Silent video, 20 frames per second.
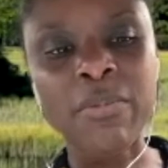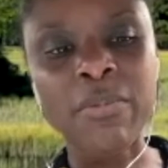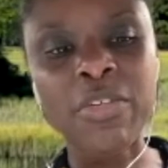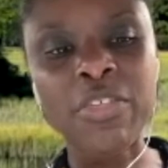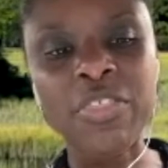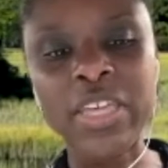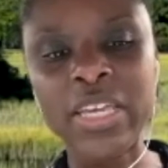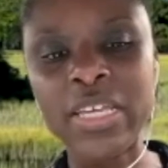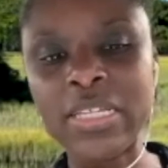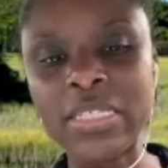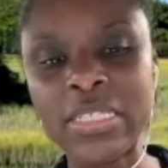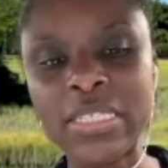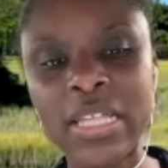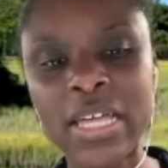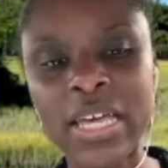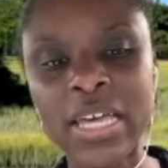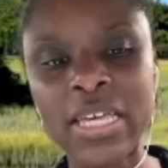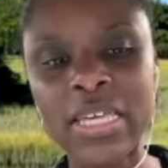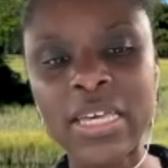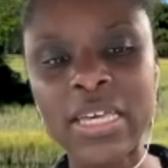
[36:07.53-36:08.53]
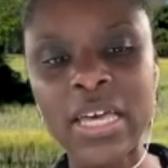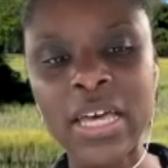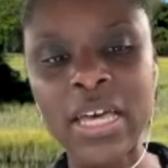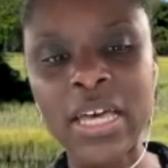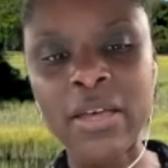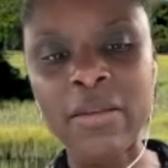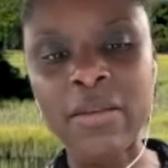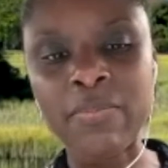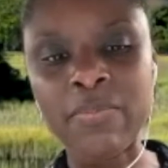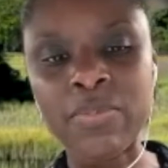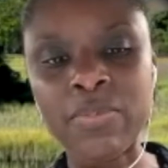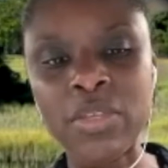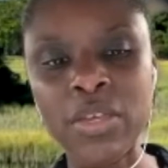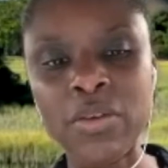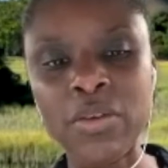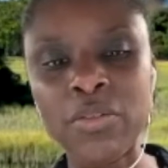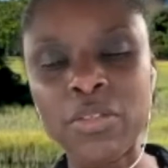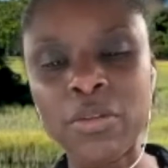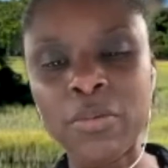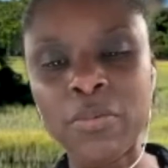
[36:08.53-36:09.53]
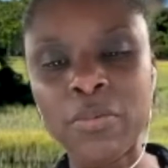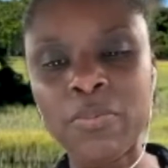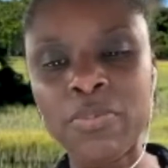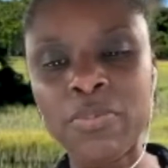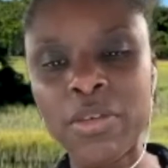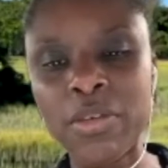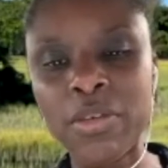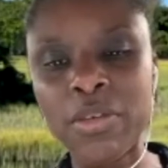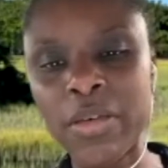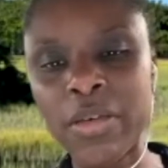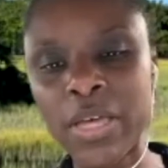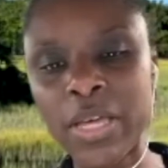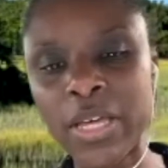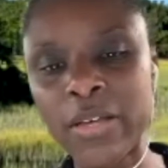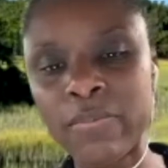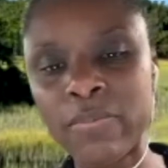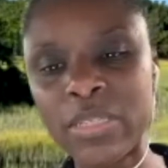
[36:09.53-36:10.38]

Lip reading: things like the